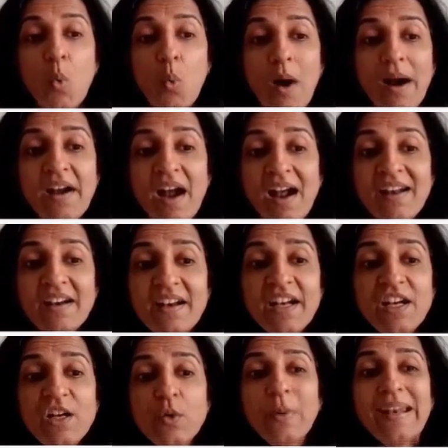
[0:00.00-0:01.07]

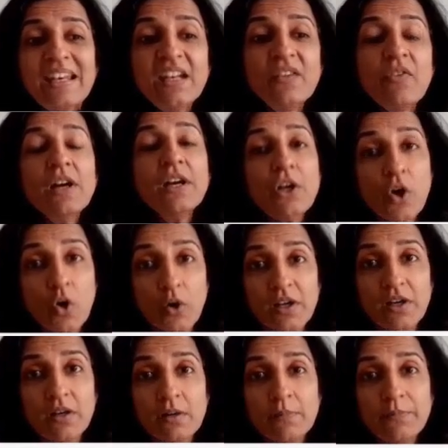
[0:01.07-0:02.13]

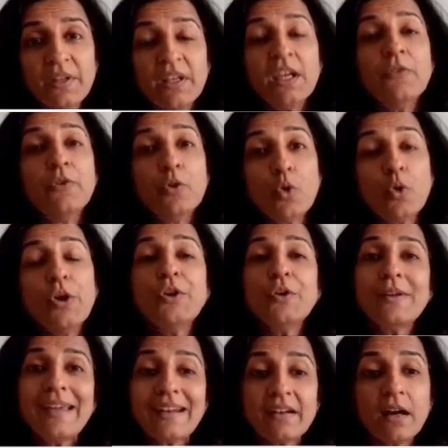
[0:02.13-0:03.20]
$121, if you're going
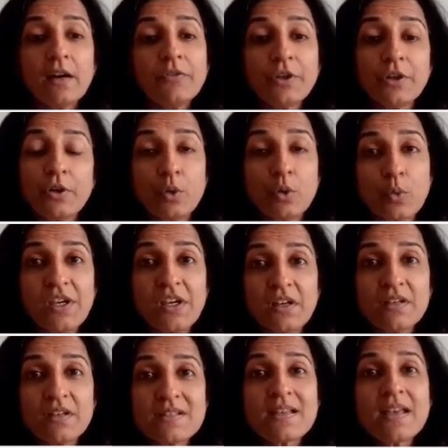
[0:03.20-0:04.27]
to get after 2
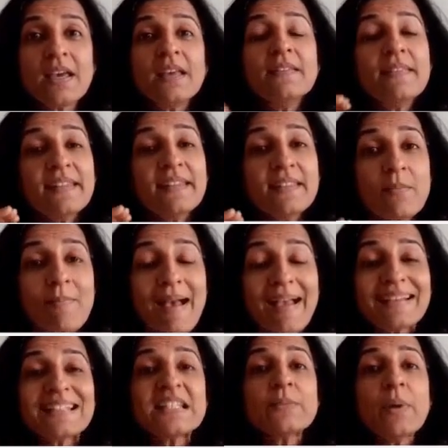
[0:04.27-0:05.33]
years, then the
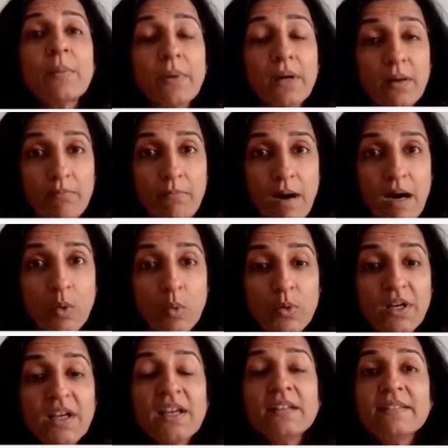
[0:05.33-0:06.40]
maximum
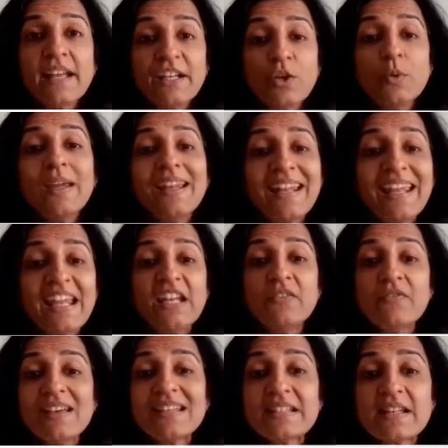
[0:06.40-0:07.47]
amount that you can
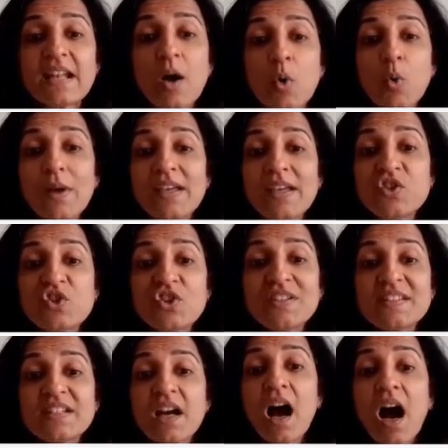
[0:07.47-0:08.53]
invest now is
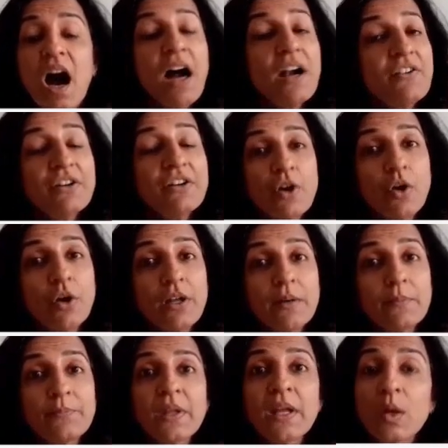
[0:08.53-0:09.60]
just $100,
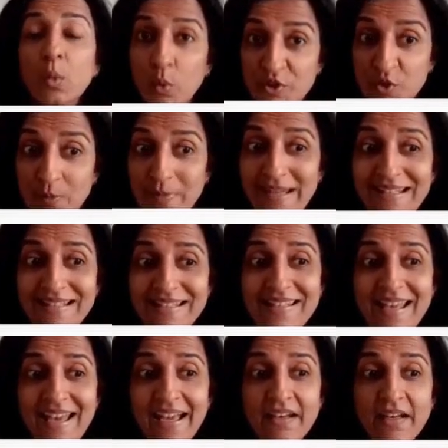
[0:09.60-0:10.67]
which means
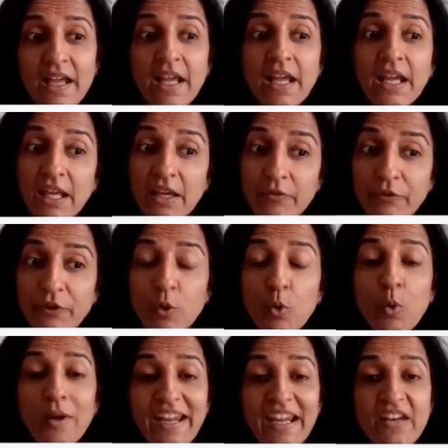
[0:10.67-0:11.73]
that if
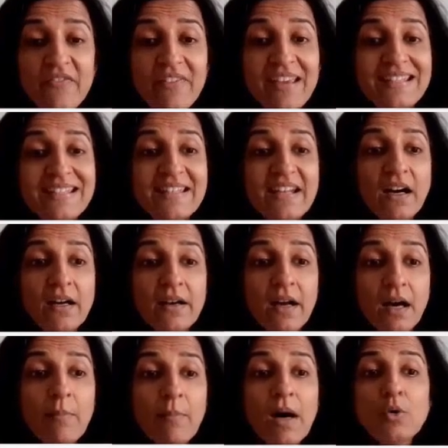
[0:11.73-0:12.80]
you invest an
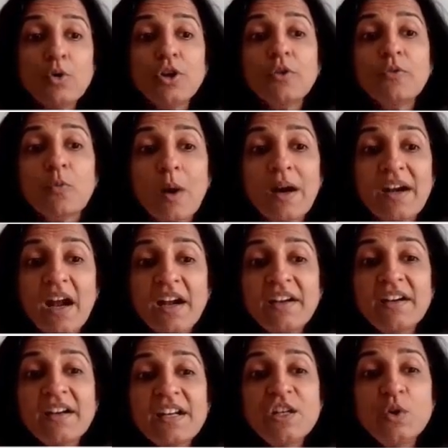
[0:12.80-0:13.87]
amount of
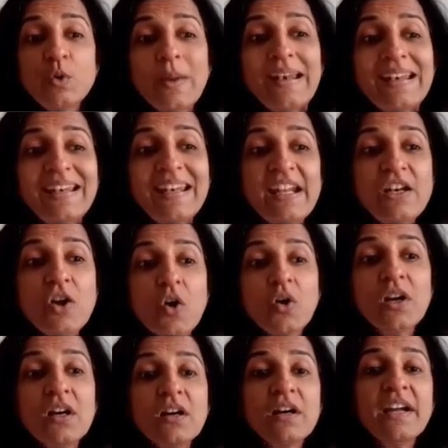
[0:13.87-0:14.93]

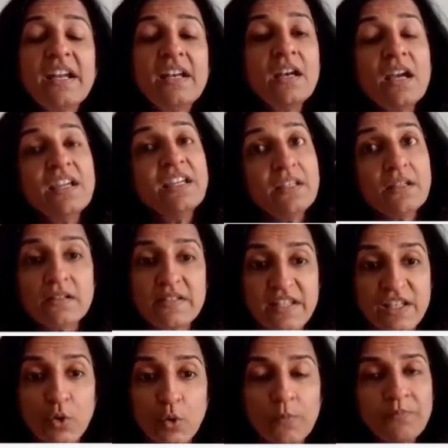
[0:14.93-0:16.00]
$120 in year
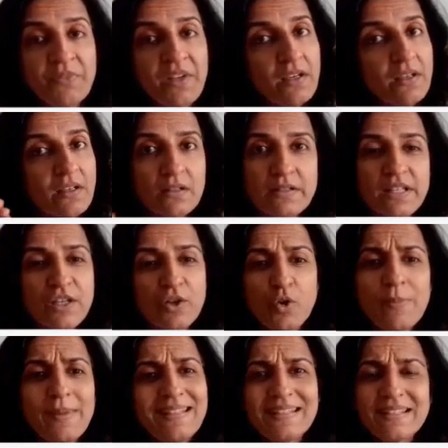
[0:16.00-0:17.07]
zero
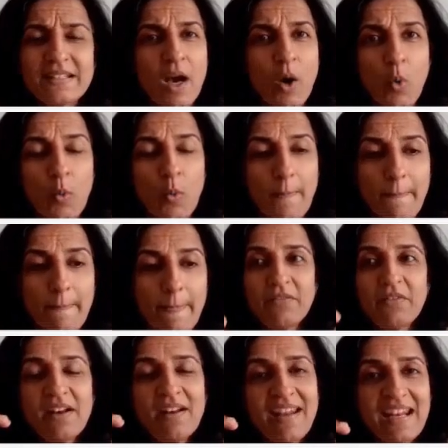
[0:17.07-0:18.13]
means now,
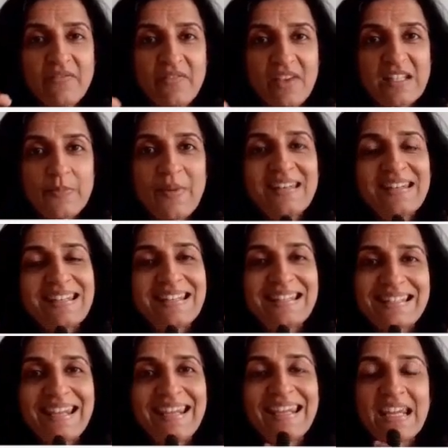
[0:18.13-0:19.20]
whatever investment
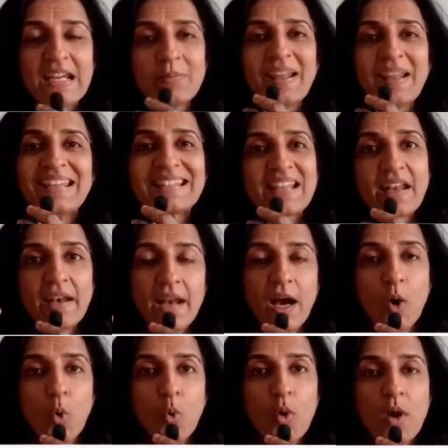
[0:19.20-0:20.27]
is taking place
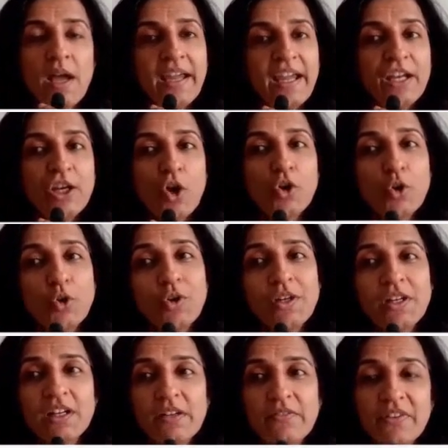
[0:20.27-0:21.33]
now, in order to
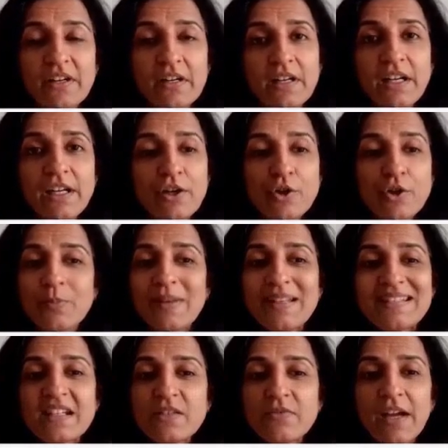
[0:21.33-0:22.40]
convert it into
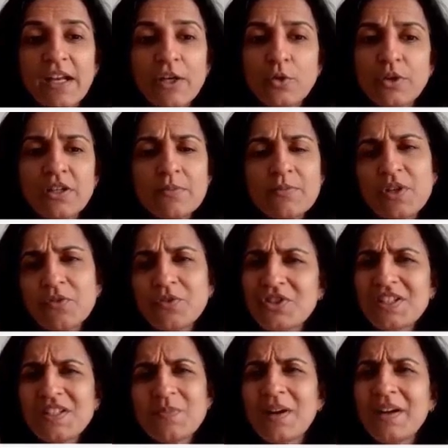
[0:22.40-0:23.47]
present value terms, you have to
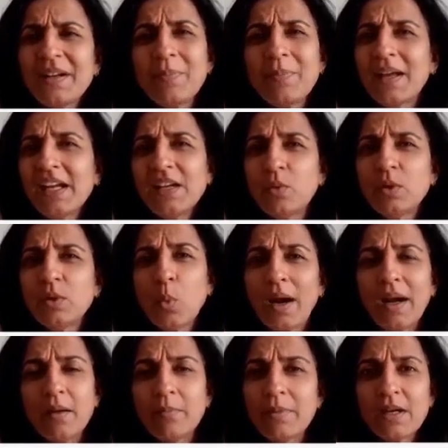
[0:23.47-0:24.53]
just multiply it with
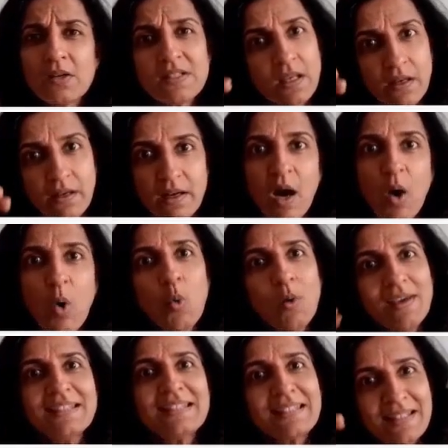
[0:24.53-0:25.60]
1 because now
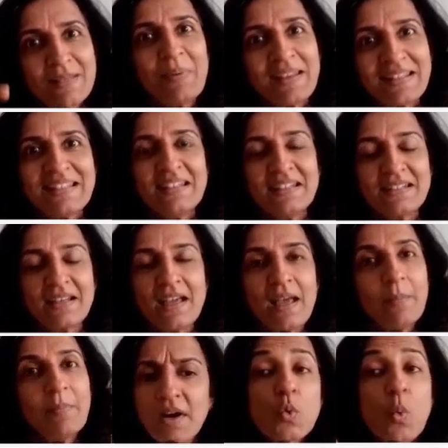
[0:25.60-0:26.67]
is the present.
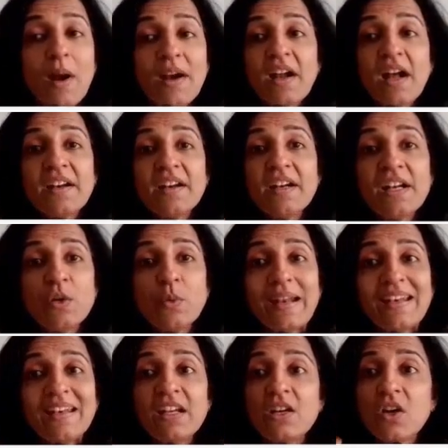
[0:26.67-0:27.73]
So
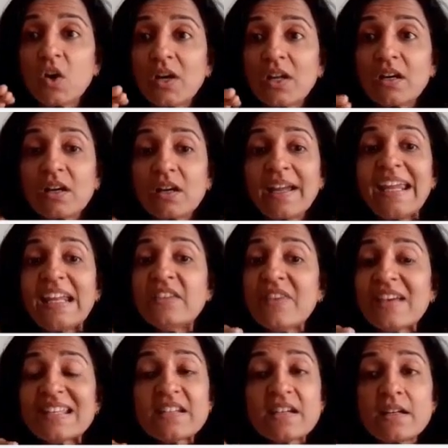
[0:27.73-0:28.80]
$120
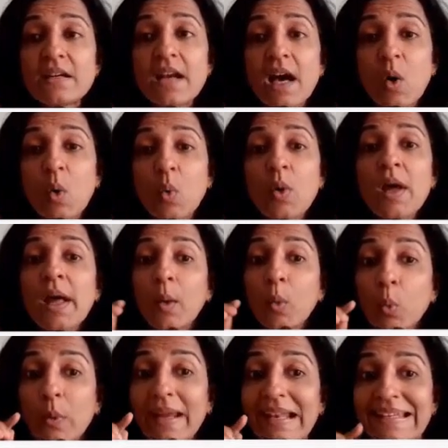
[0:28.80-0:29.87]
invested now
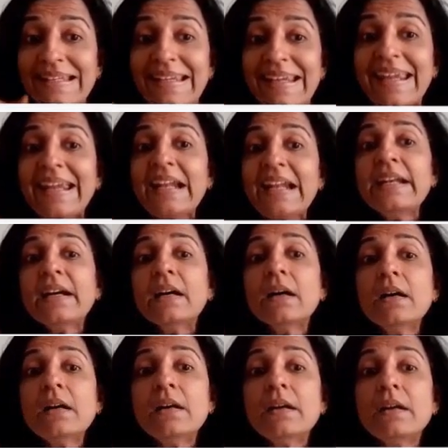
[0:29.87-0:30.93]
will yield
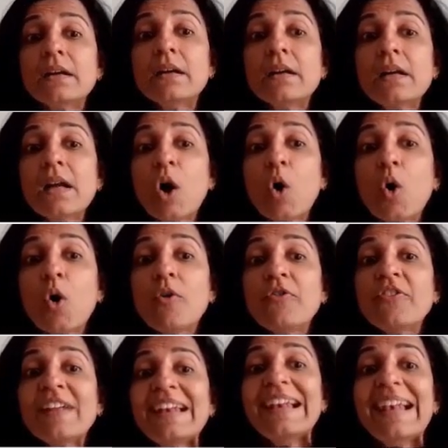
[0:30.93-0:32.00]
a return of
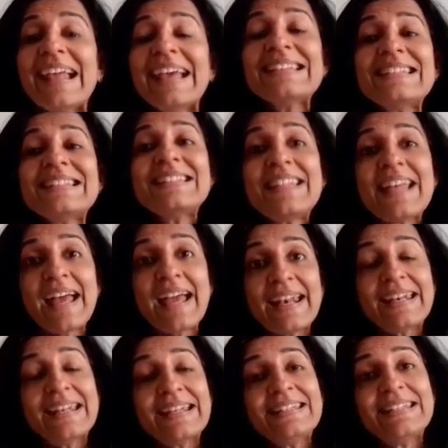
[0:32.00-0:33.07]
less
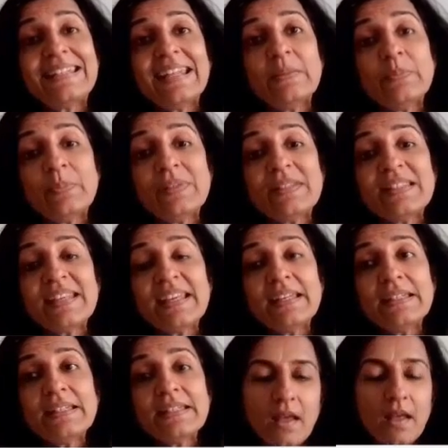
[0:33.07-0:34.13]
than 10%.